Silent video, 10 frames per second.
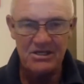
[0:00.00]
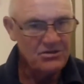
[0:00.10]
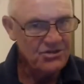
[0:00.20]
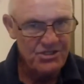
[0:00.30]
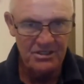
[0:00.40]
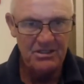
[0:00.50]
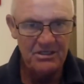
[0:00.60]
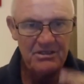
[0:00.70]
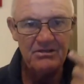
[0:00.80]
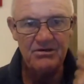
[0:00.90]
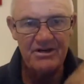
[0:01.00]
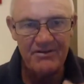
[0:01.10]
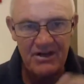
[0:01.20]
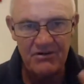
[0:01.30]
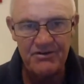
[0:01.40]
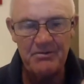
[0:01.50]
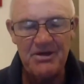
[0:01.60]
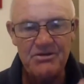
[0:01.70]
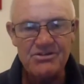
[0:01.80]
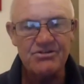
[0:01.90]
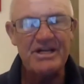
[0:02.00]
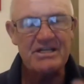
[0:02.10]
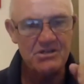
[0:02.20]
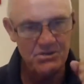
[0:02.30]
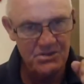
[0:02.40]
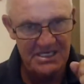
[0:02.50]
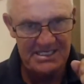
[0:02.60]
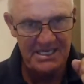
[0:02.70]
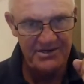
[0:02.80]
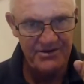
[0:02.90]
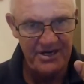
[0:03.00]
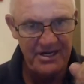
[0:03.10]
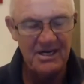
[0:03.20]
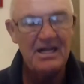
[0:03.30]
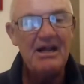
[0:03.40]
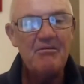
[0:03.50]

Don't jerk. You never go from a loose rein to a tight rein,